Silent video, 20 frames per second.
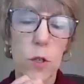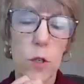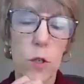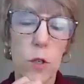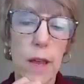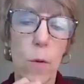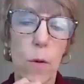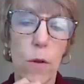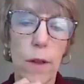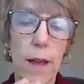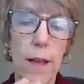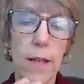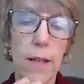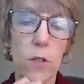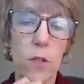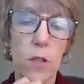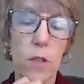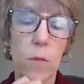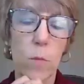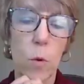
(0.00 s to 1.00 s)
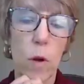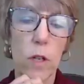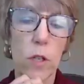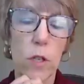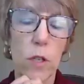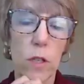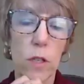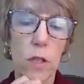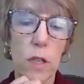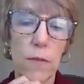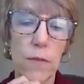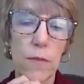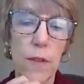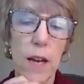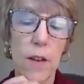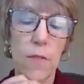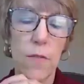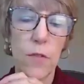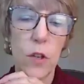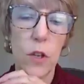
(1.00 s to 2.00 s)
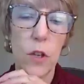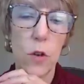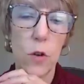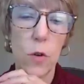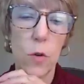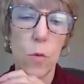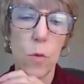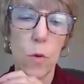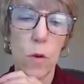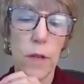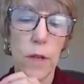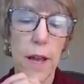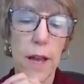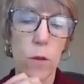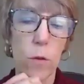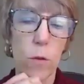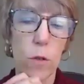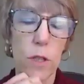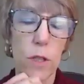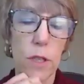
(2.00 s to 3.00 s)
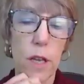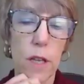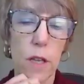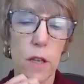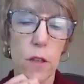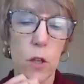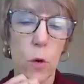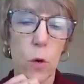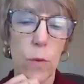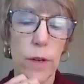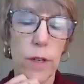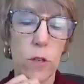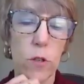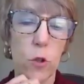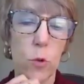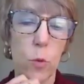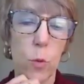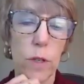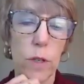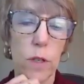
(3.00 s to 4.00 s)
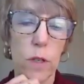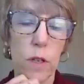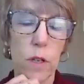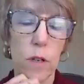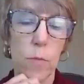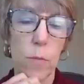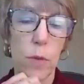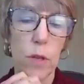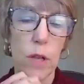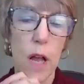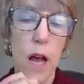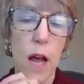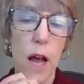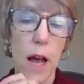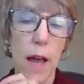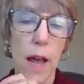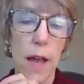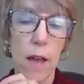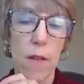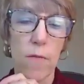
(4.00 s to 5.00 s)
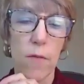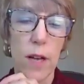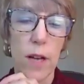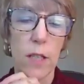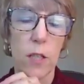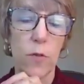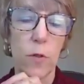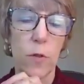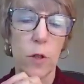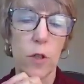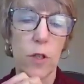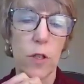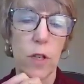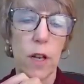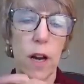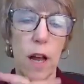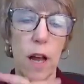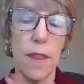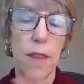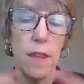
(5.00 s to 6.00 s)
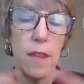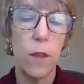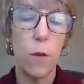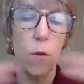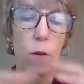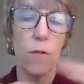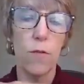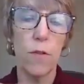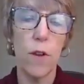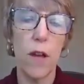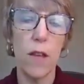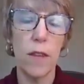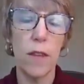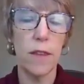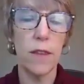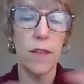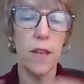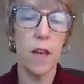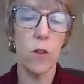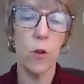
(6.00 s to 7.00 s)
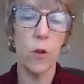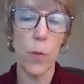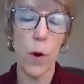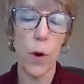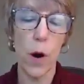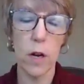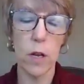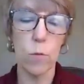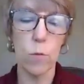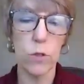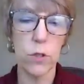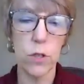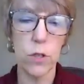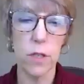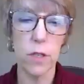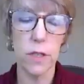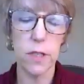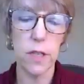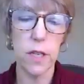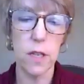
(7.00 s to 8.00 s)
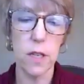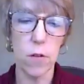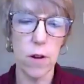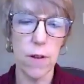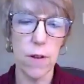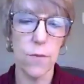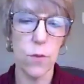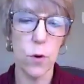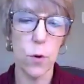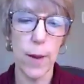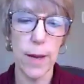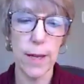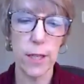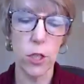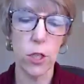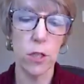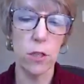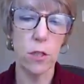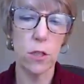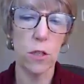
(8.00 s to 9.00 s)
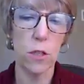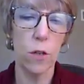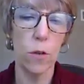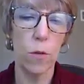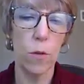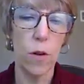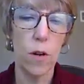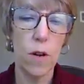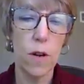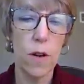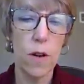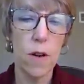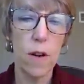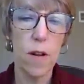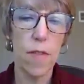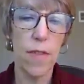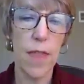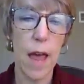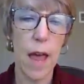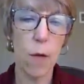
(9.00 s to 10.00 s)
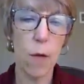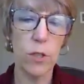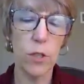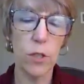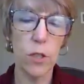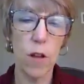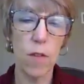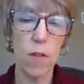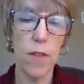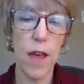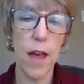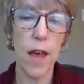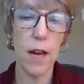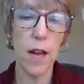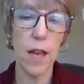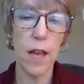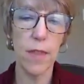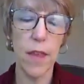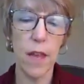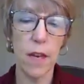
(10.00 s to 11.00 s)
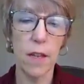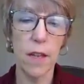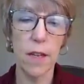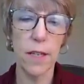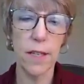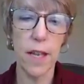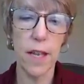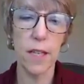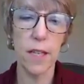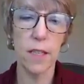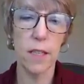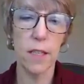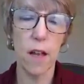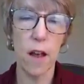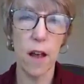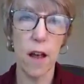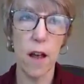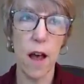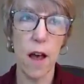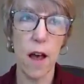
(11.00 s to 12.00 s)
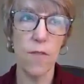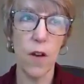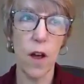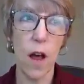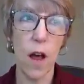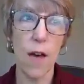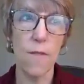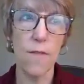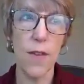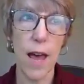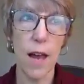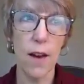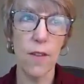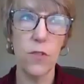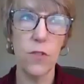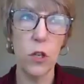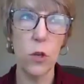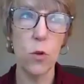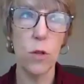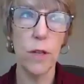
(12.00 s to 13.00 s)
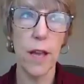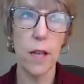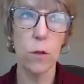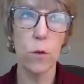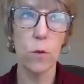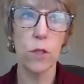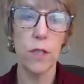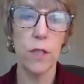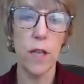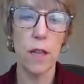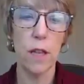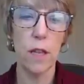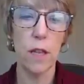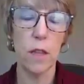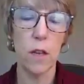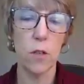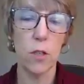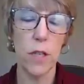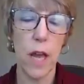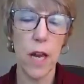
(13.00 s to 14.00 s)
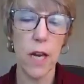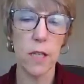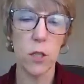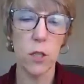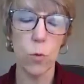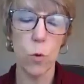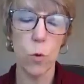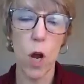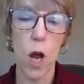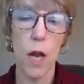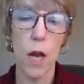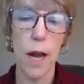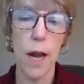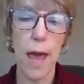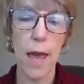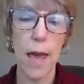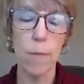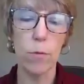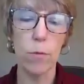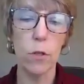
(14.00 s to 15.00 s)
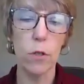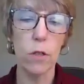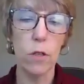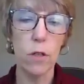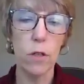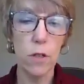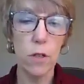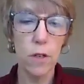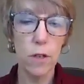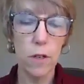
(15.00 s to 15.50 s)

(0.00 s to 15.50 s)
so that will answer some questions because I've had a few landlords say that their renters wouldn't comply and vice versa. And I think they were afraid that the other party was going to see their information. So that would solve that. And then the tenants, I've had a few landlords say that their tenants were unable